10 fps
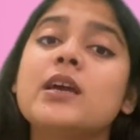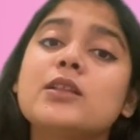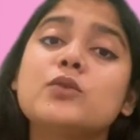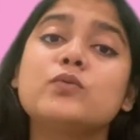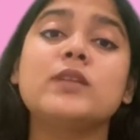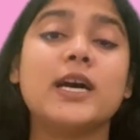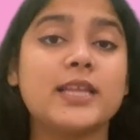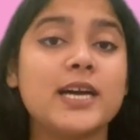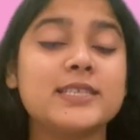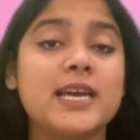Tú
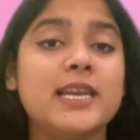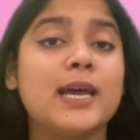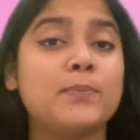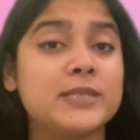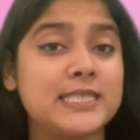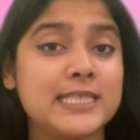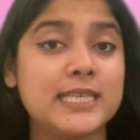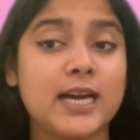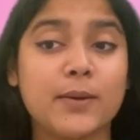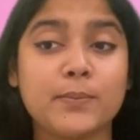nadas en la
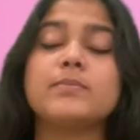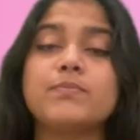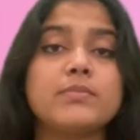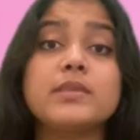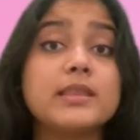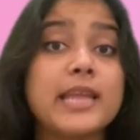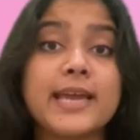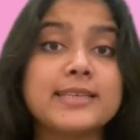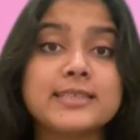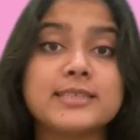piscina.
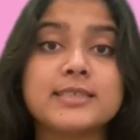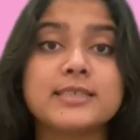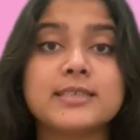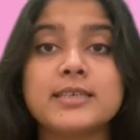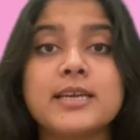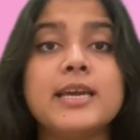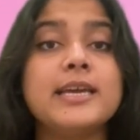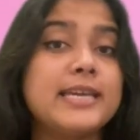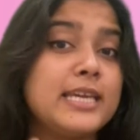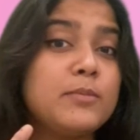Next.
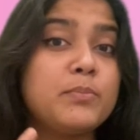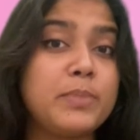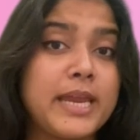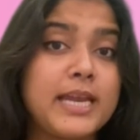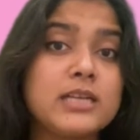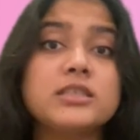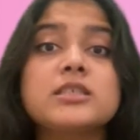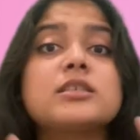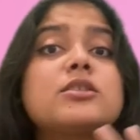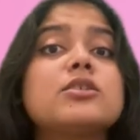He paints
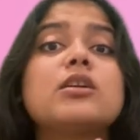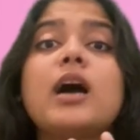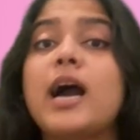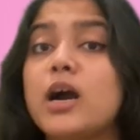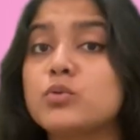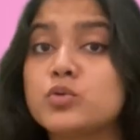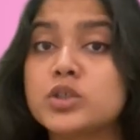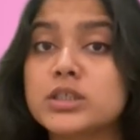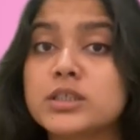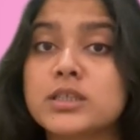the
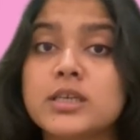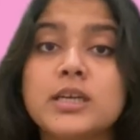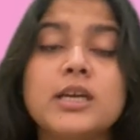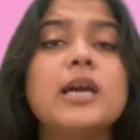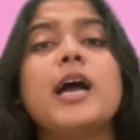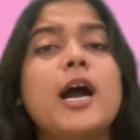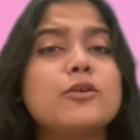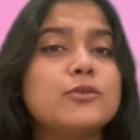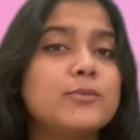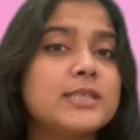house. How
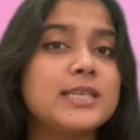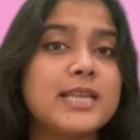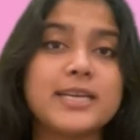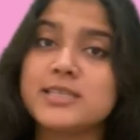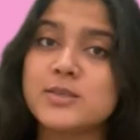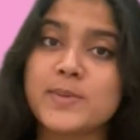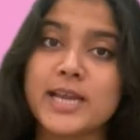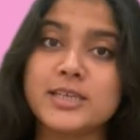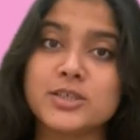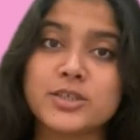do we say that in
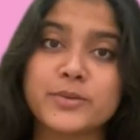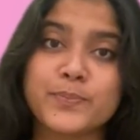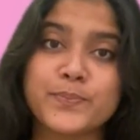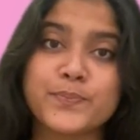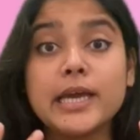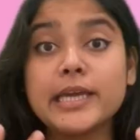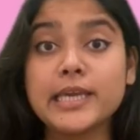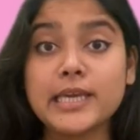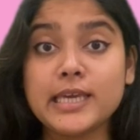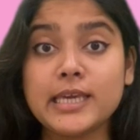Spanish?
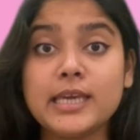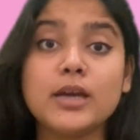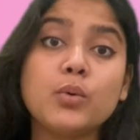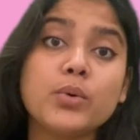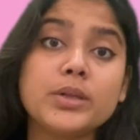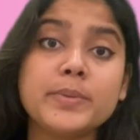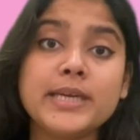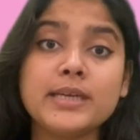He will be